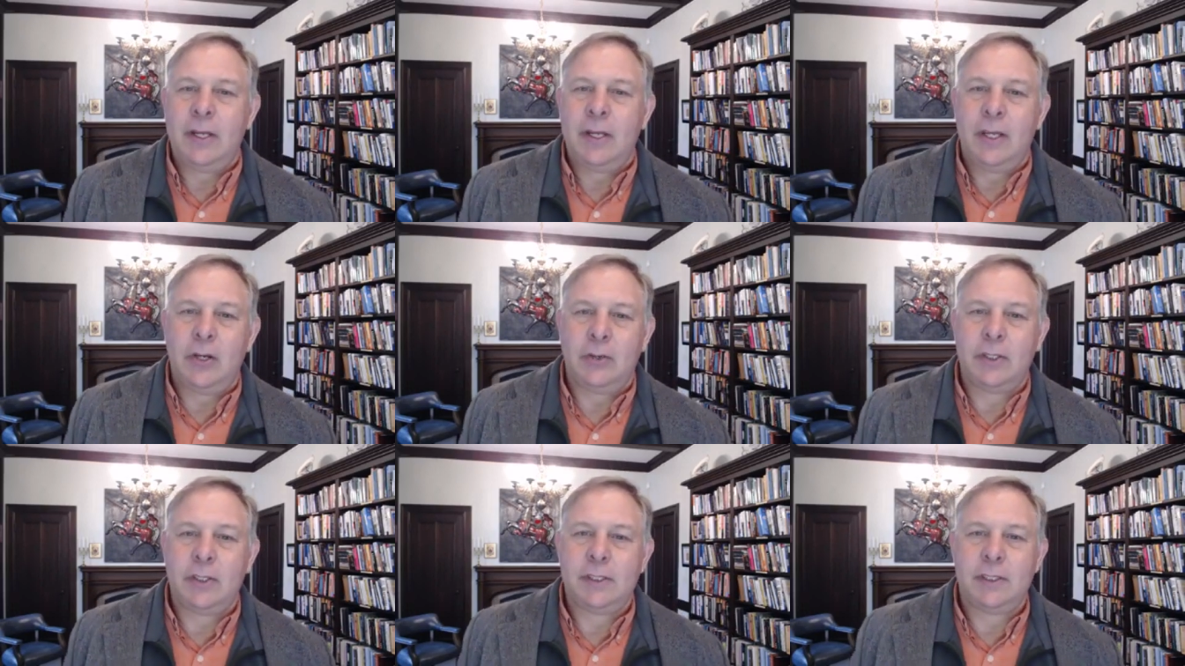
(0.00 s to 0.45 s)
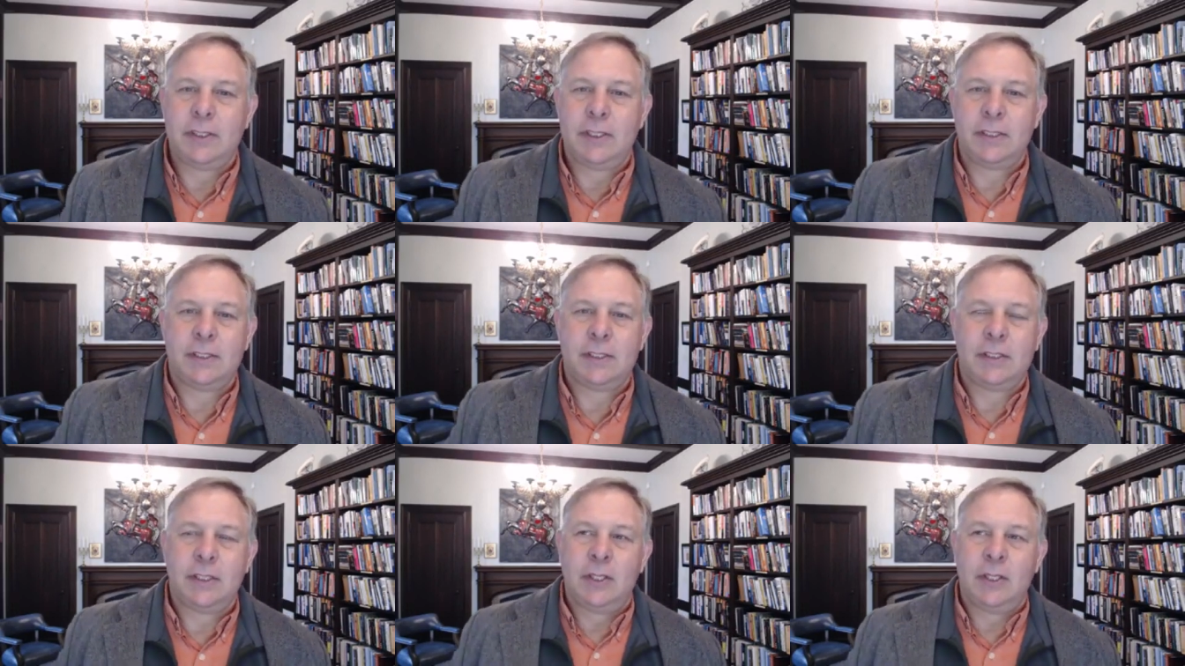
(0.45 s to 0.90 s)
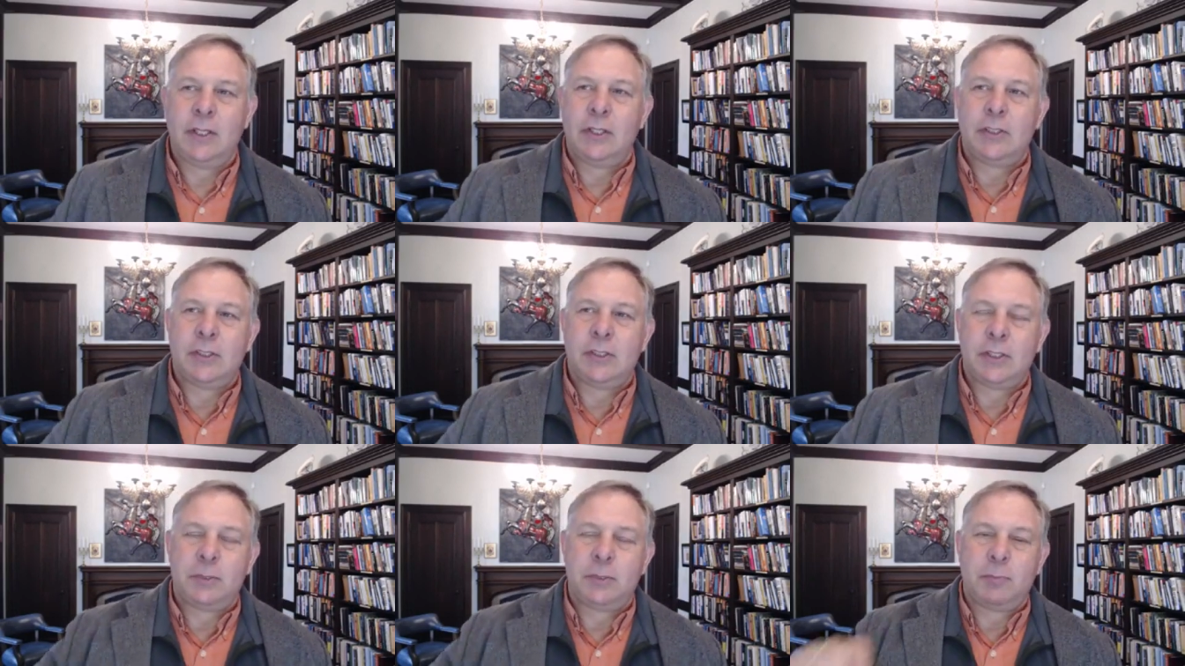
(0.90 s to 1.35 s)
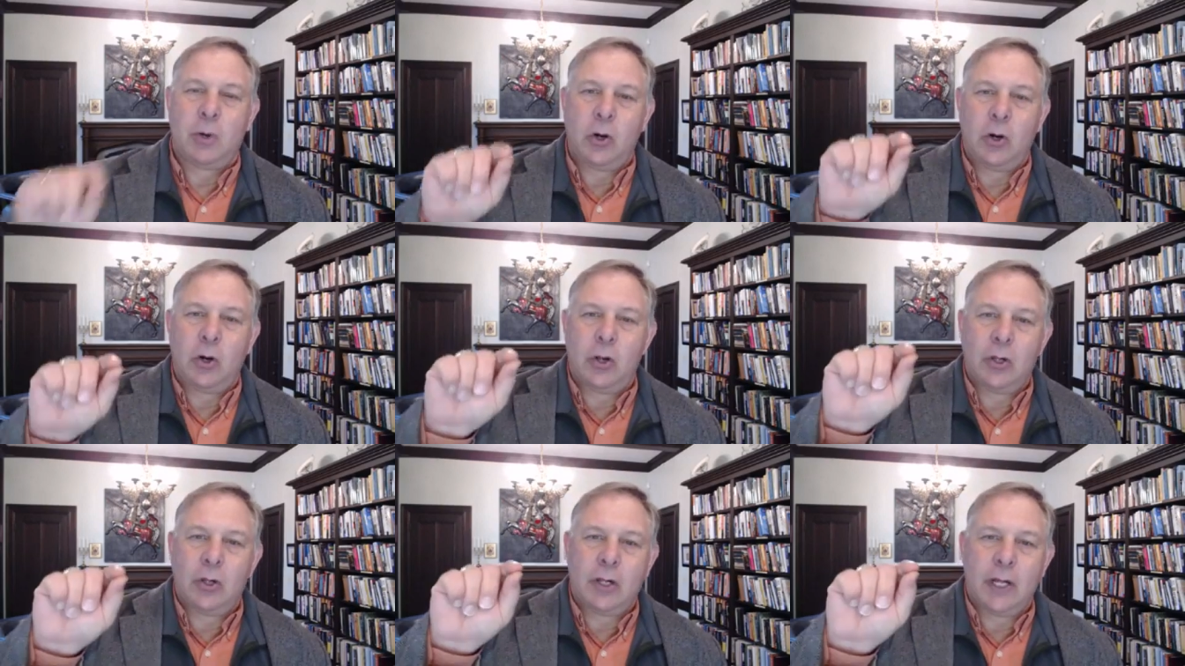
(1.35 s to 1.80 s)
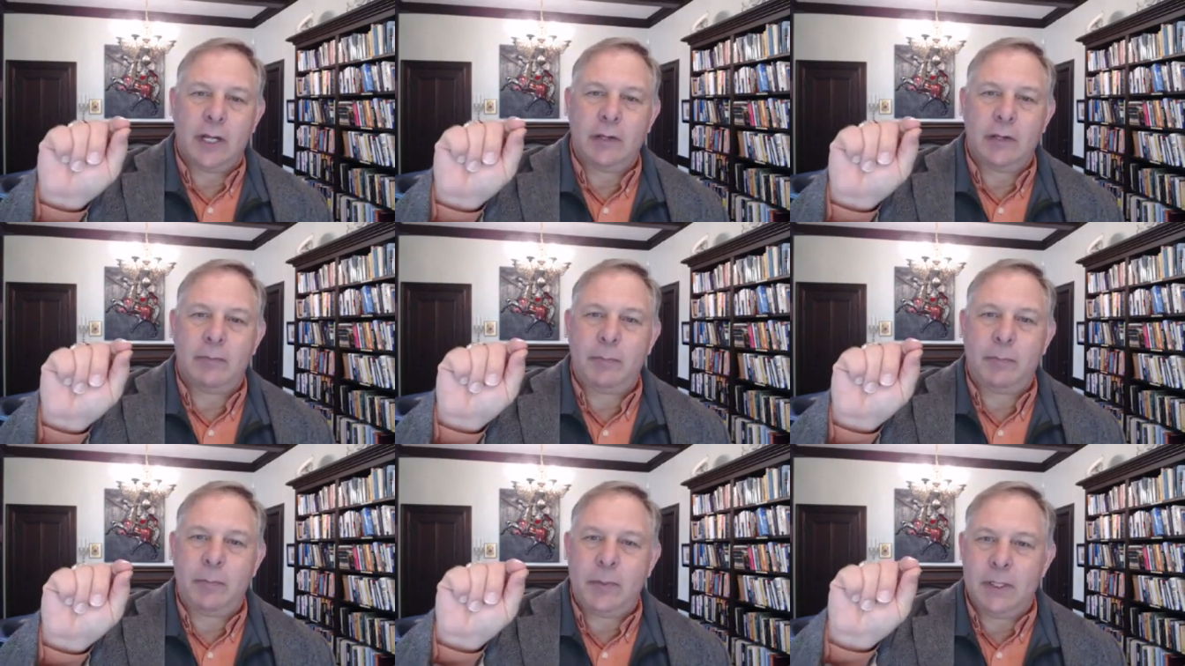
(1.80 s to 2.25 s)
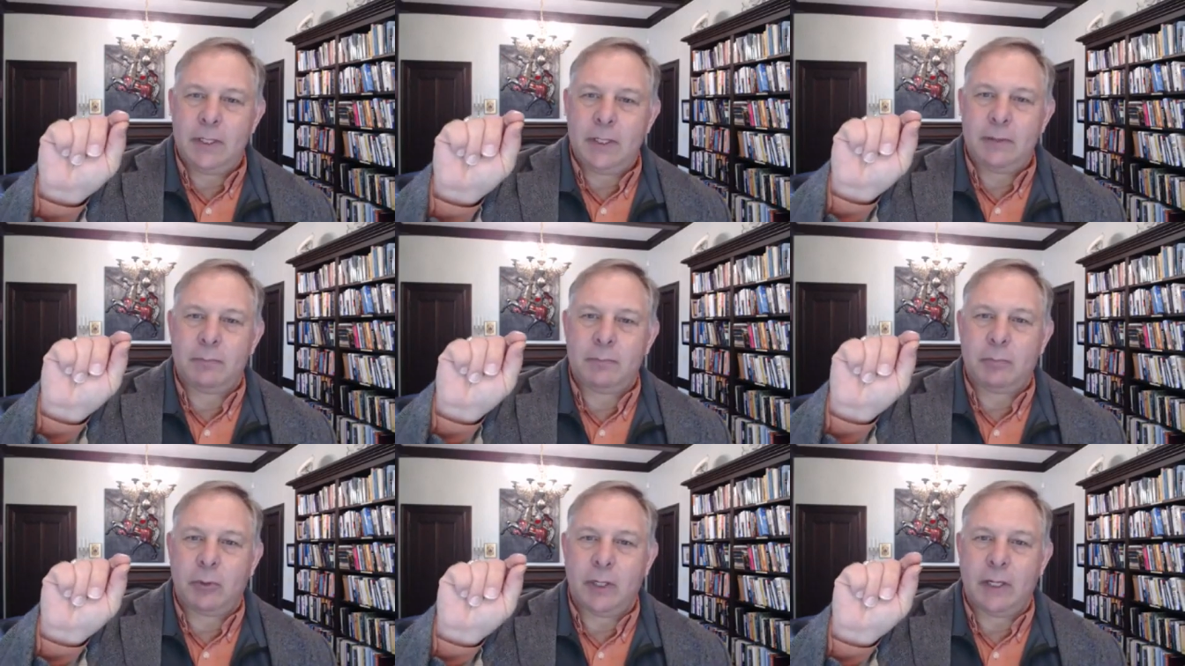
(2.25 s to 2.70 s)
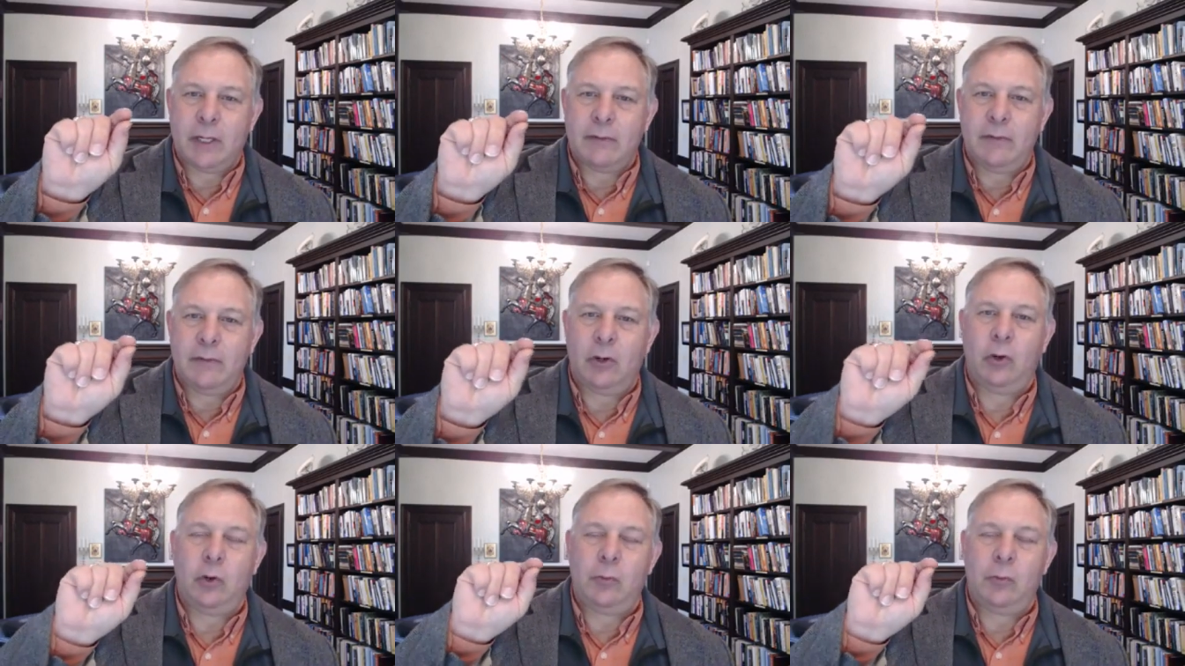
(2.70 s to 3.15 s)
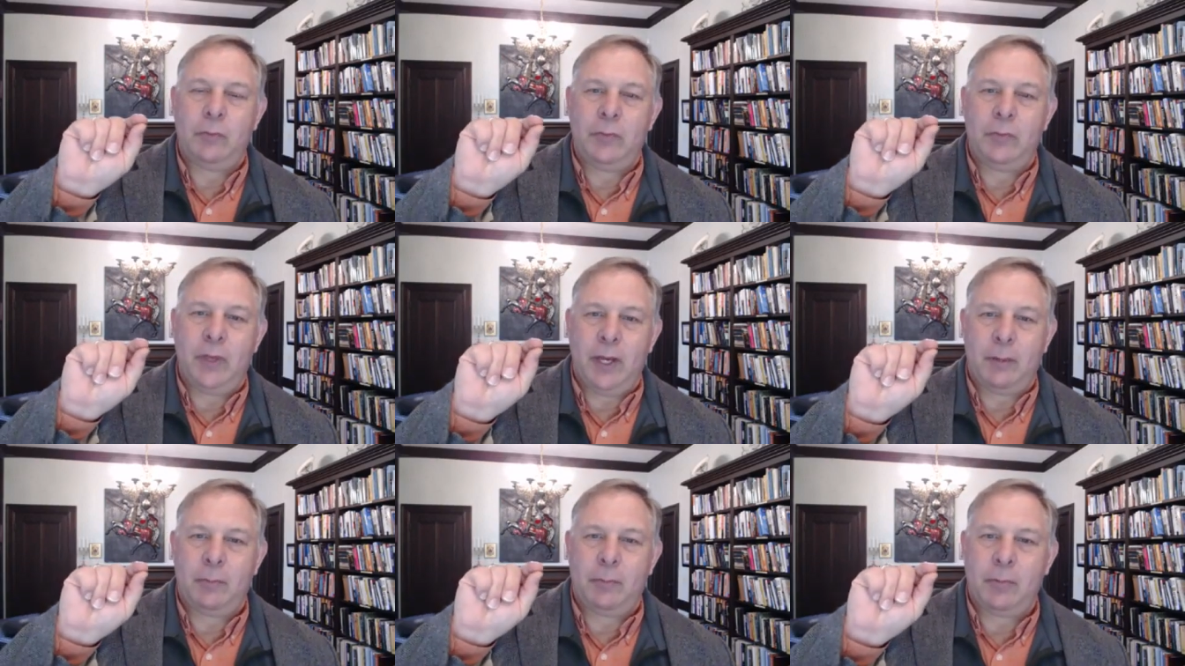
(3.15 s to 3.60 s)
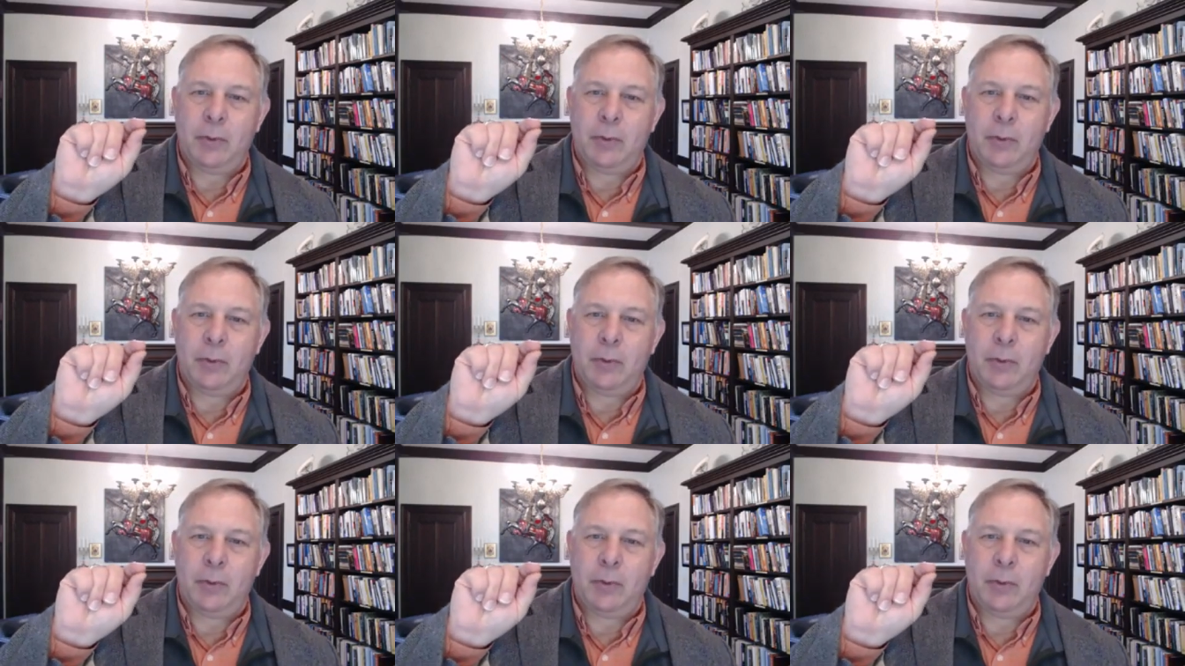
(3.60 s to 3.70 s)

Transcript: there is this small kind of pinprick of hope that